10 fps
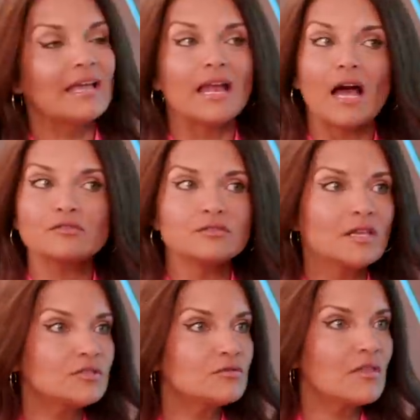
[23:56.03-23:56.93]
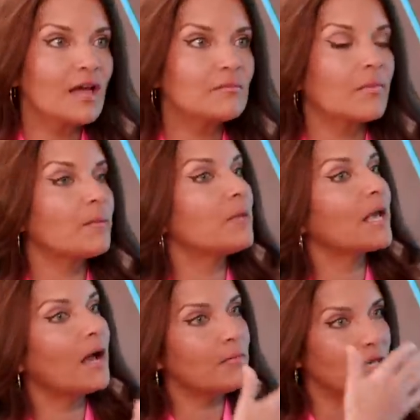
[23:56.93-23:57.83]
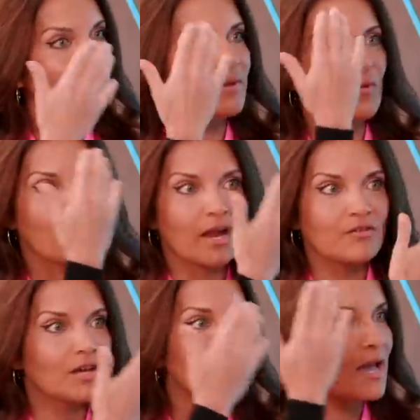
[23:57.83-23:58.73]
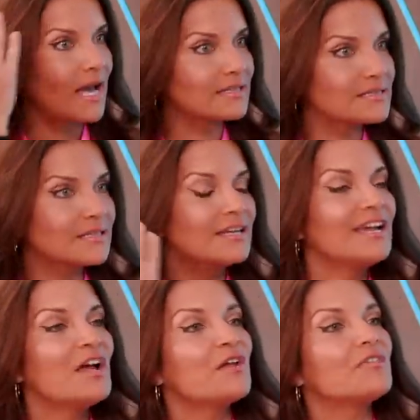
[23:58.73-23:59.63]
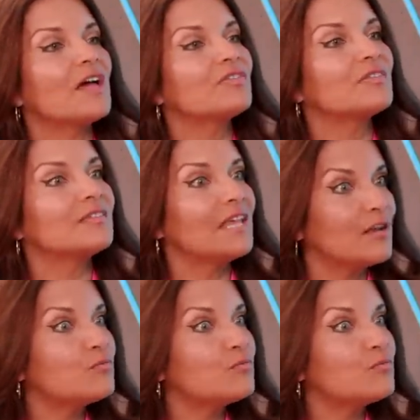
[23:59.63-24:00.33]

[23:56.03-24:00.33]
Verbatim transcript: And how do they do that? By becoming, by wearing a mask that they